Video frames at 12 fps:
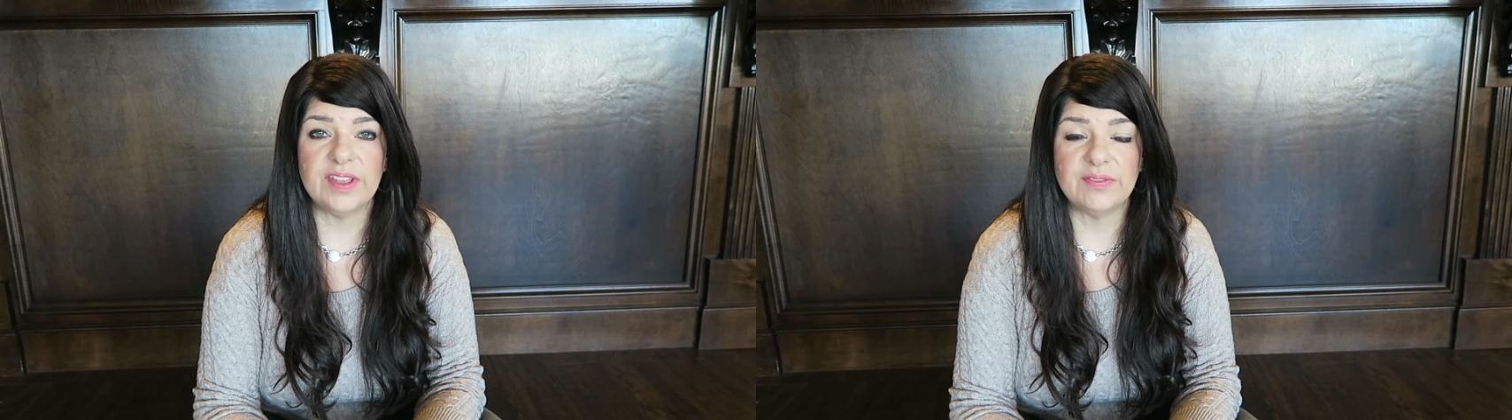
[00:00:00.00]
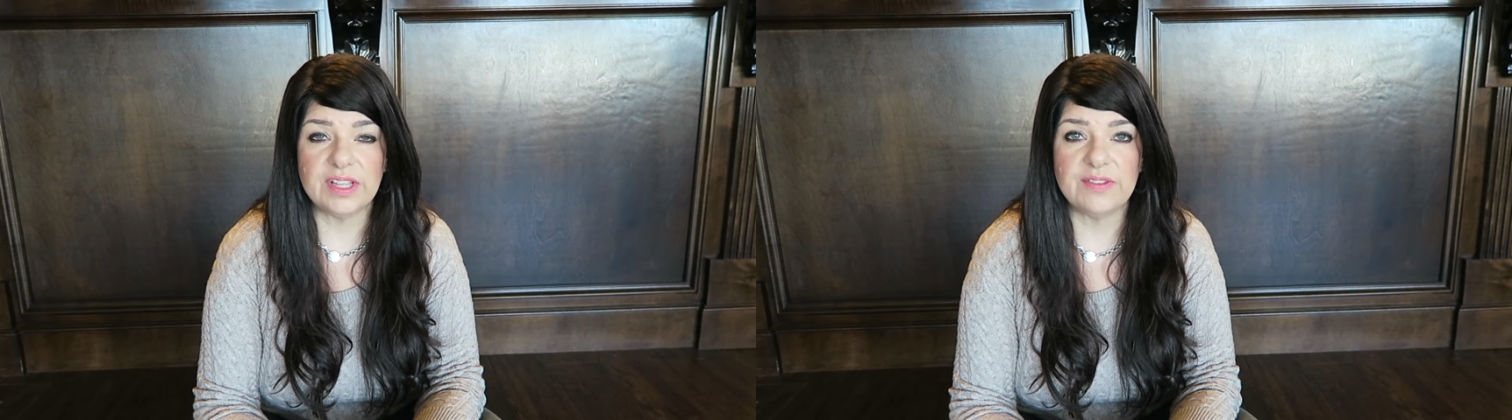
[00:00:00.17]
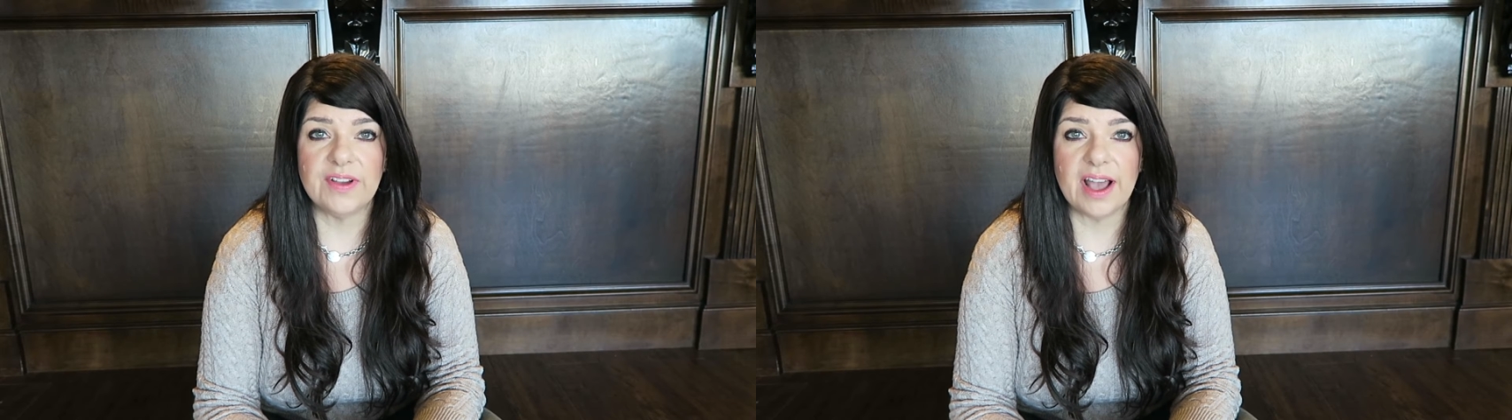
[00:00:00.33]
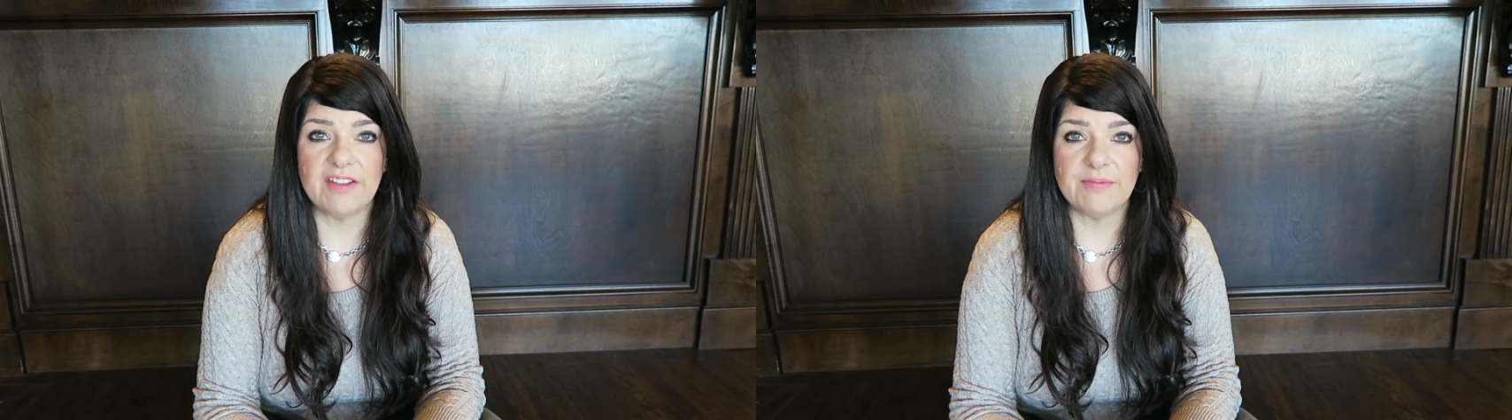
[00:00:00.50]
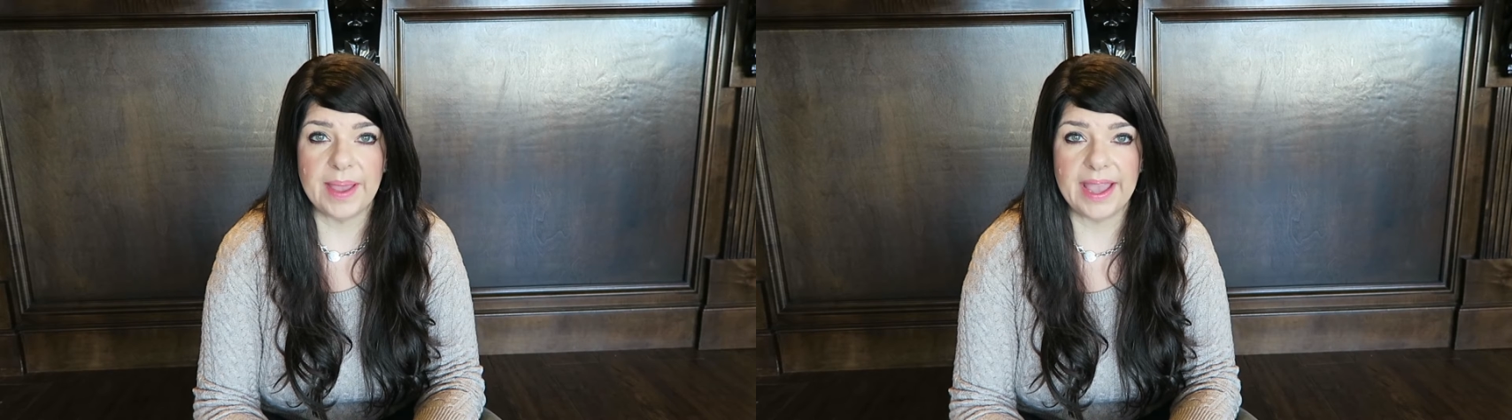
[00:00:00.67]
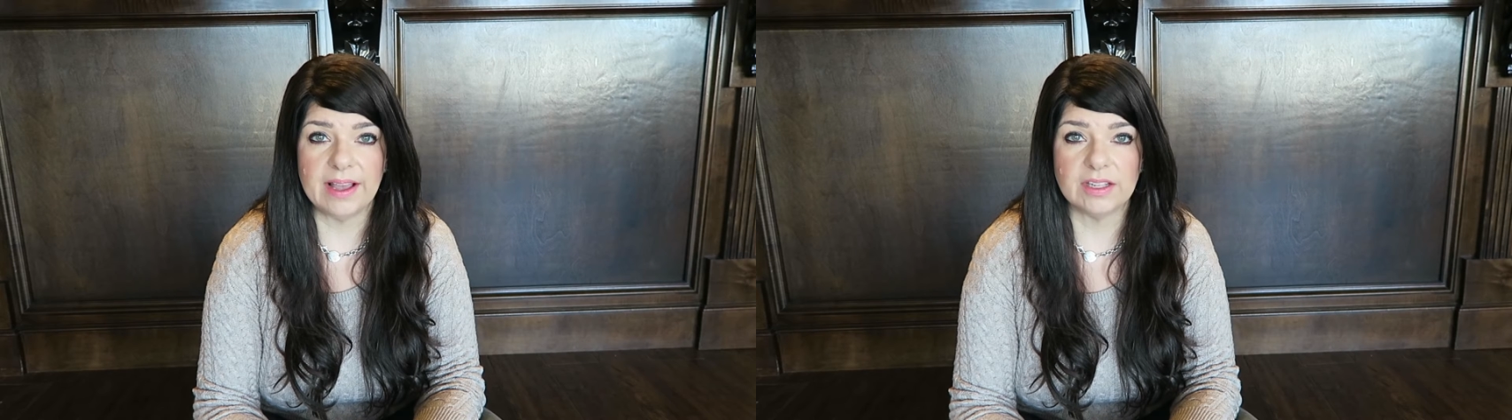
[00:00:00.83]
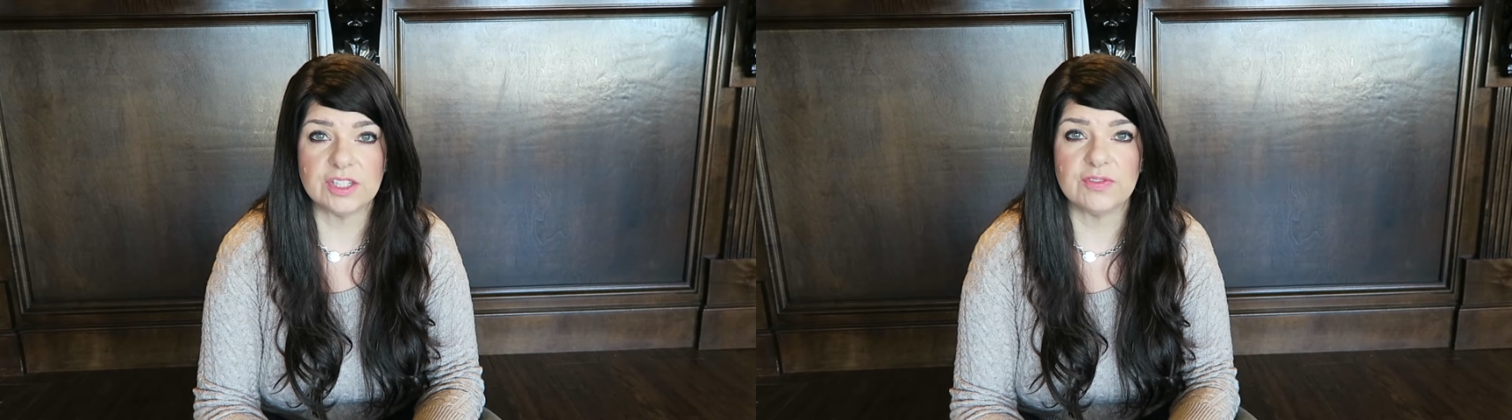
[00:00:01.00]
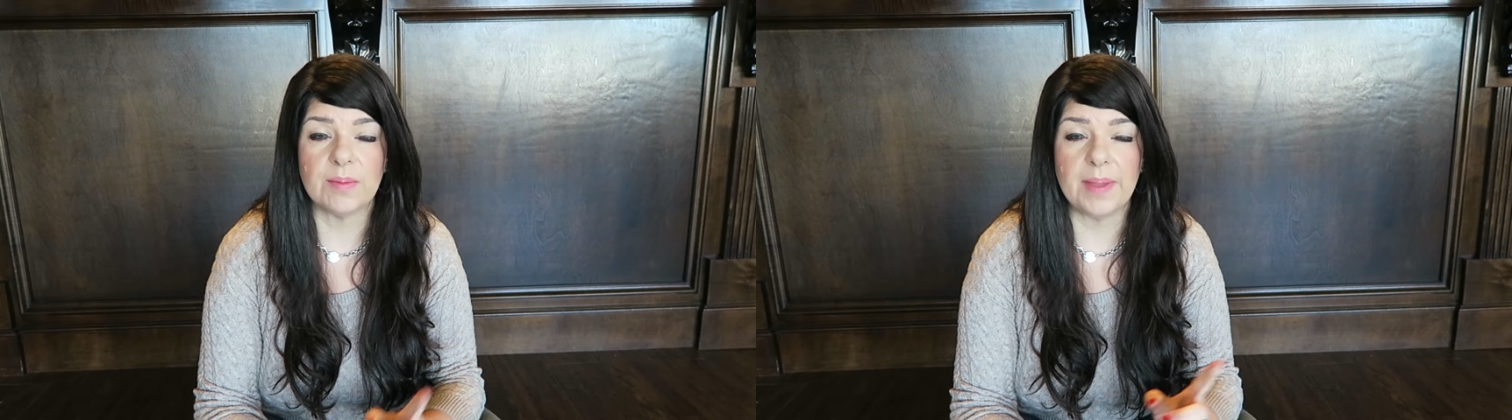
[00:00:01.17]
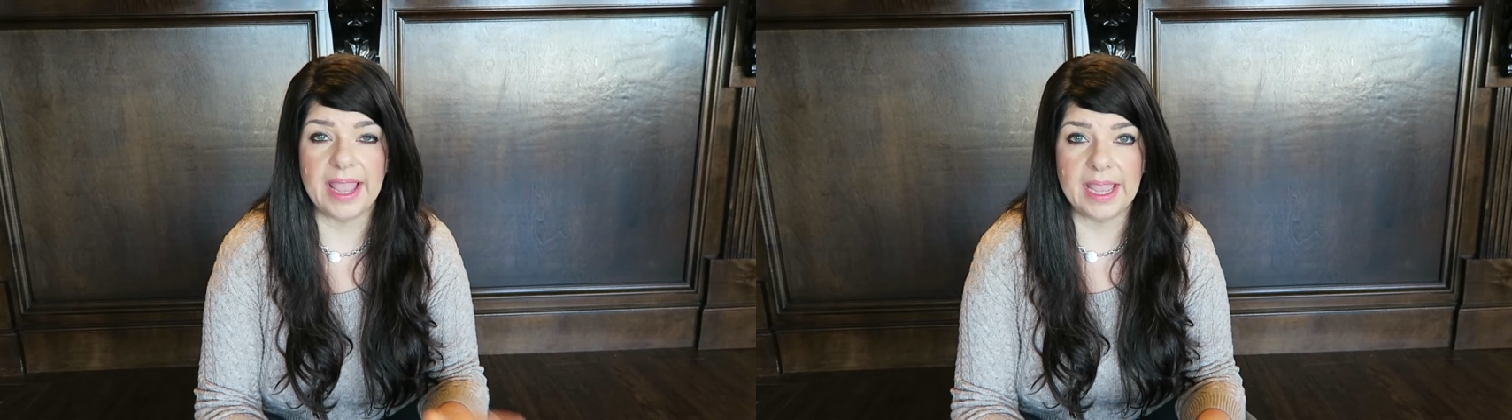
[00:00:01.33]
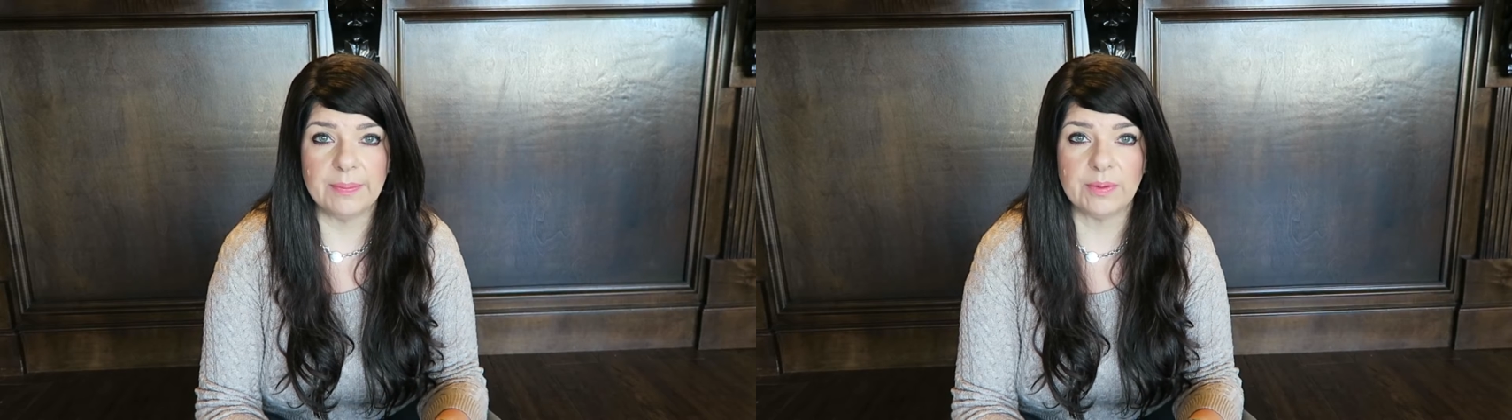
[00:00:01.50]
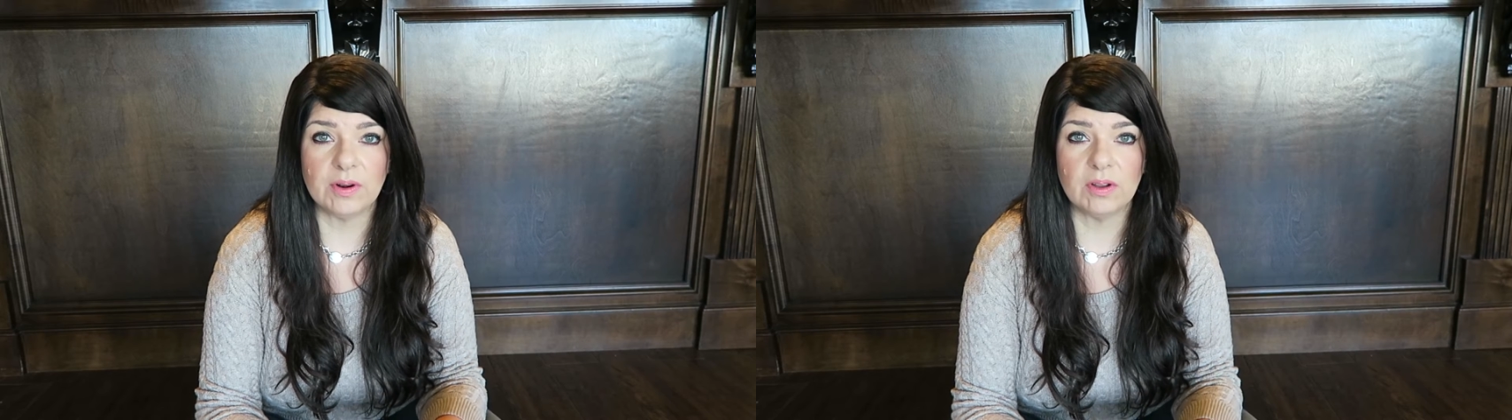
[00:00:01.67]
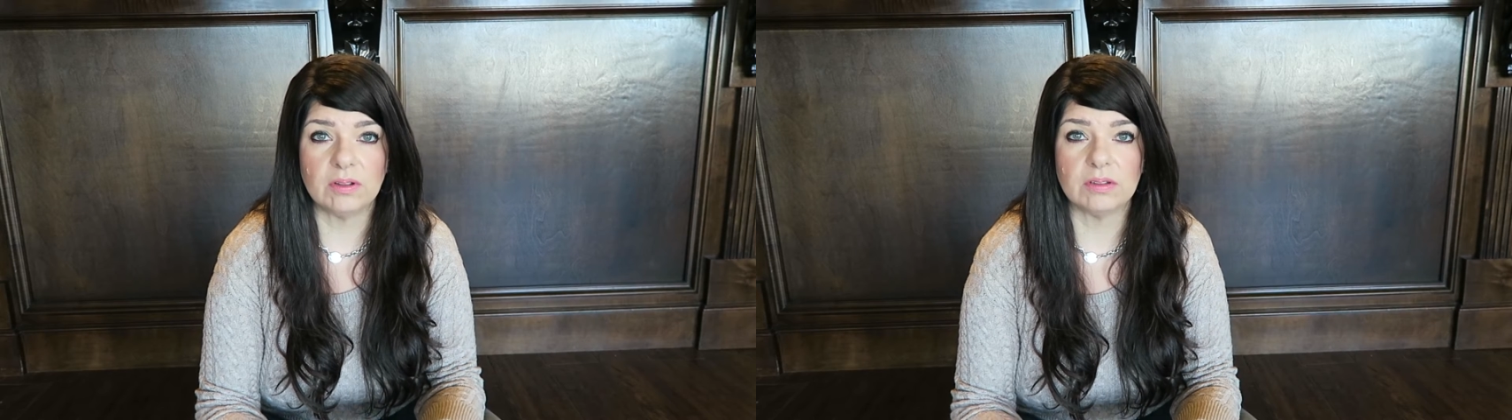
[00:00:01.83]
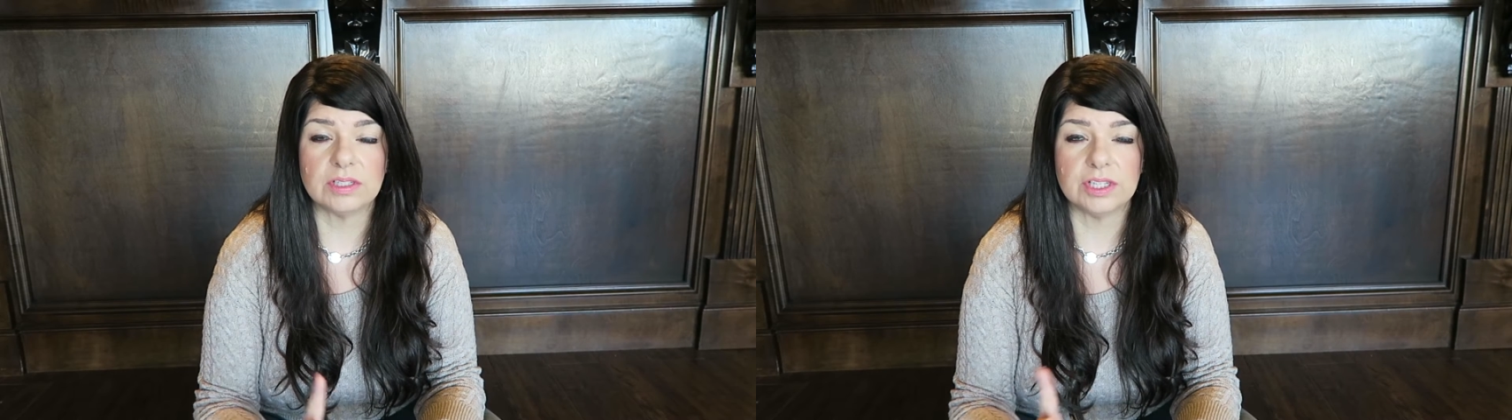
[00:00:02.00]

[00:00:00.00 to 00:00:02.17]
55 pounds from April